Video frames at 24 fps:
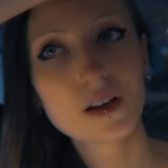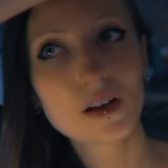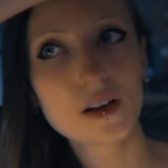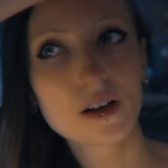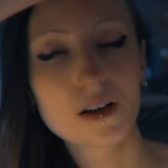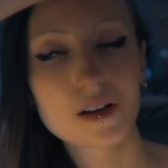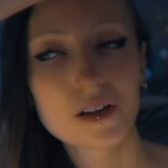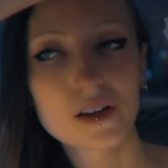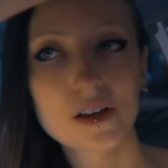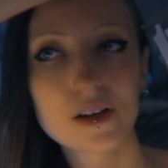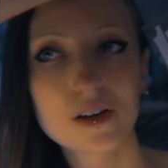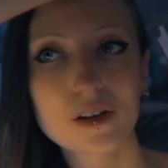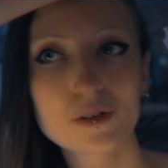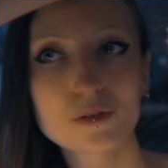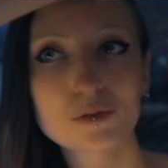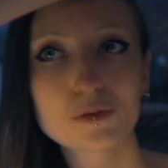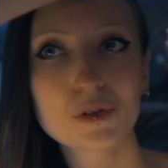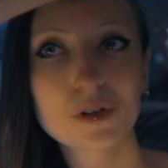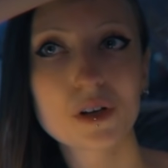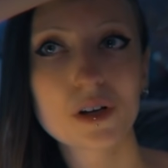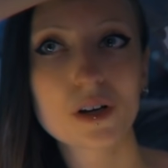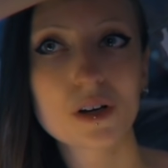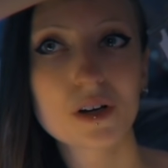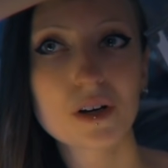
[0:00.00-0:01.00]
I have
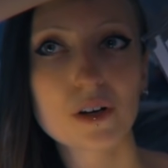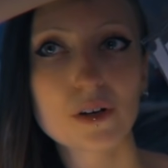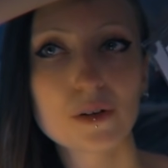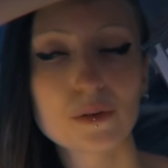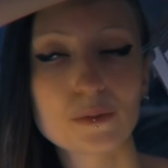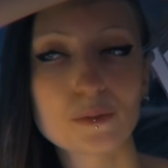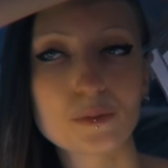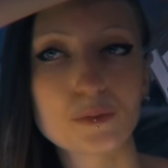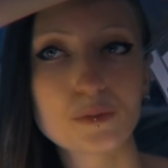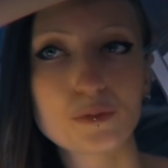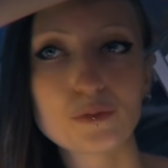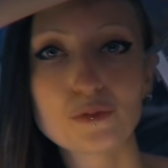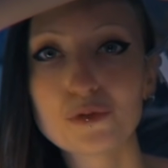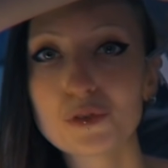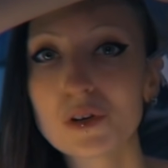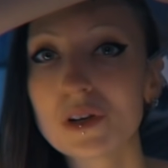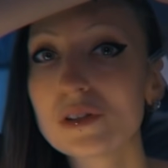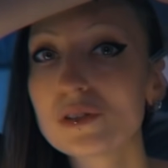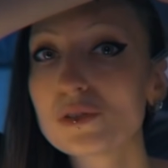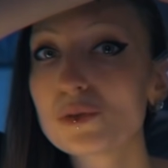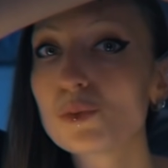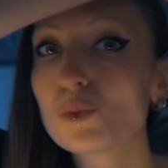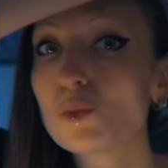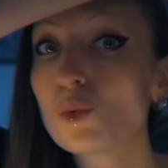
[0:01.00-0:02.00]

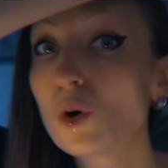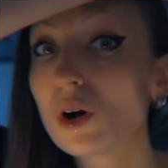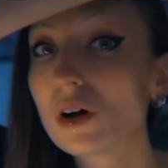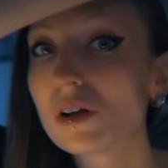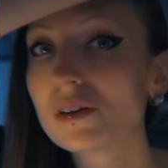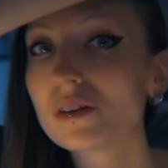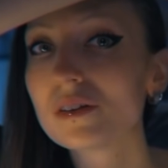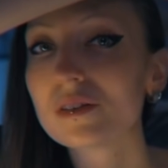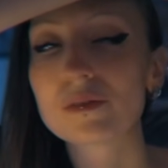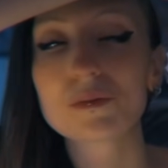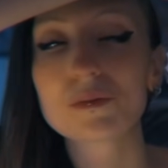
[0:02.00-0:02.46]
phase one,